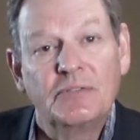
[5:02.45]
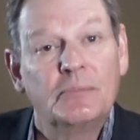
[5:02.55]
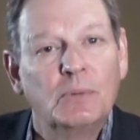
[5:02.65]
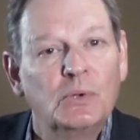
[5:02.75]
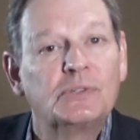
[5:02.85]
of
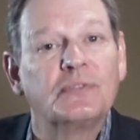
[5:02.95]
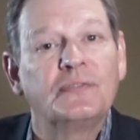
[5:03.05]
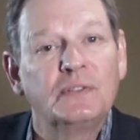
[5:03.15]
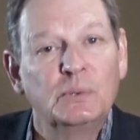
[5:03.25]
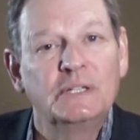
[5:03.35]
the most
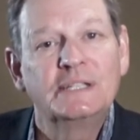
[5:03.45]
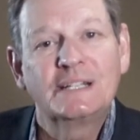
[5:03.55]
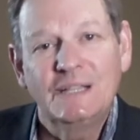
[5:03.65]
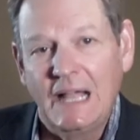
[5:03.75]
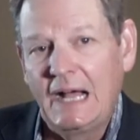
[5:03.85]

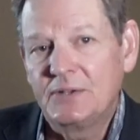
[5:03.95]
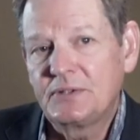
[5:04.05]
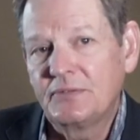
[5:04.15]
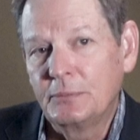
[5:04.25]
affluent class